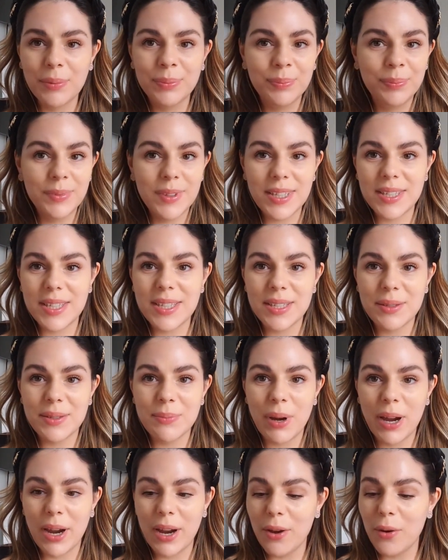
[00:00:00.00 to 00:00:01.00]
this is
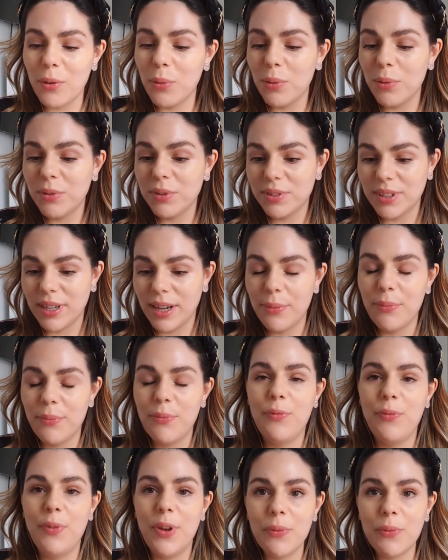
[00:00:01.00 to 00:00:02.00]
my all the time
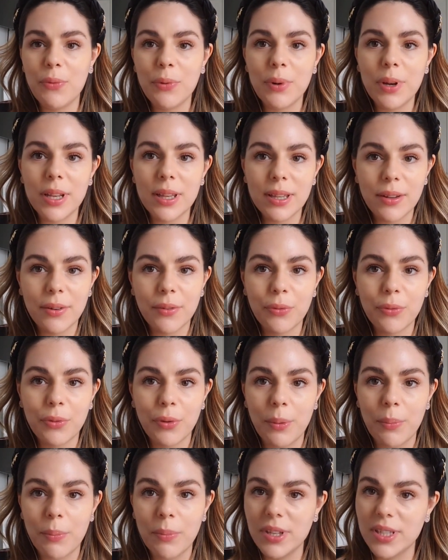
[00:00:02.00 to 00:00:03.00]
favorite
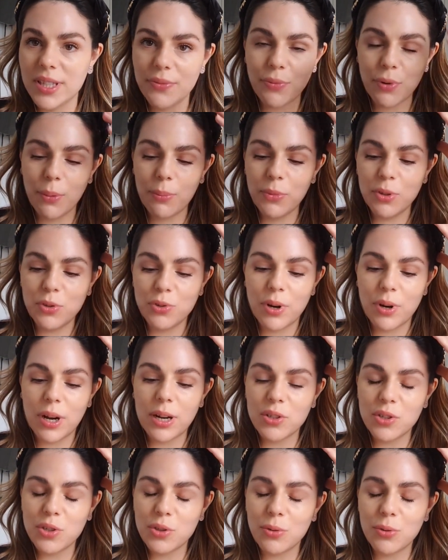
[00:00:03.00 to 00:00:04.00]
it's from the
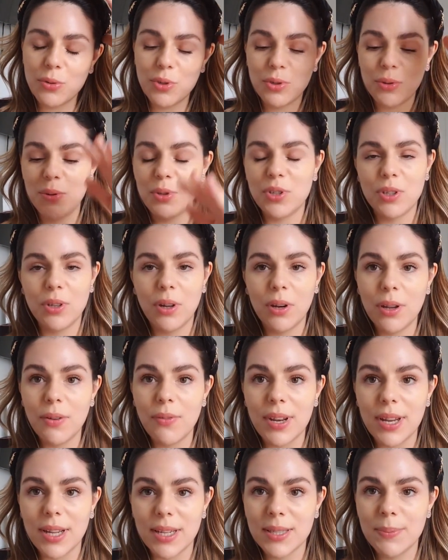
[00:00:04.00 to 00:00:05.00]
drugstore, so it's not
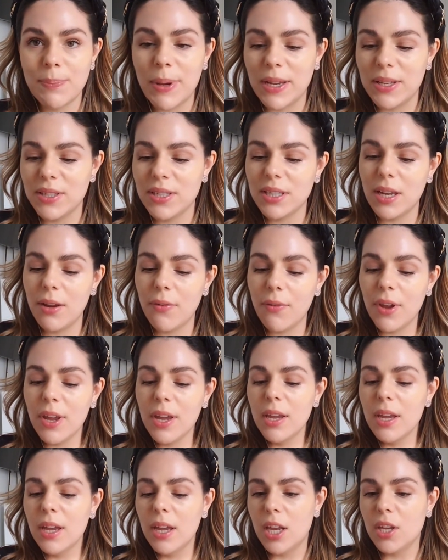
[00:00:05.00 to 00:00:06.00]
even expensive.
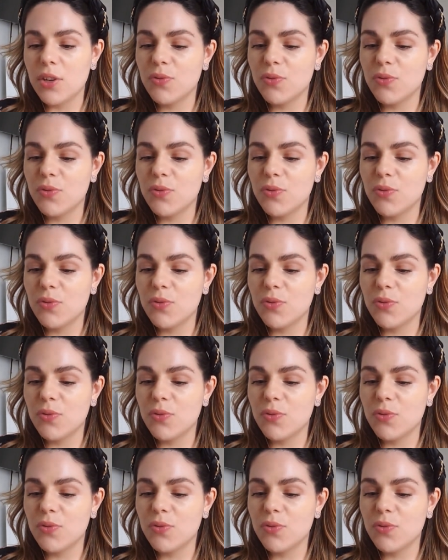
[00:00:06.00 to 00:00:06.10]
It's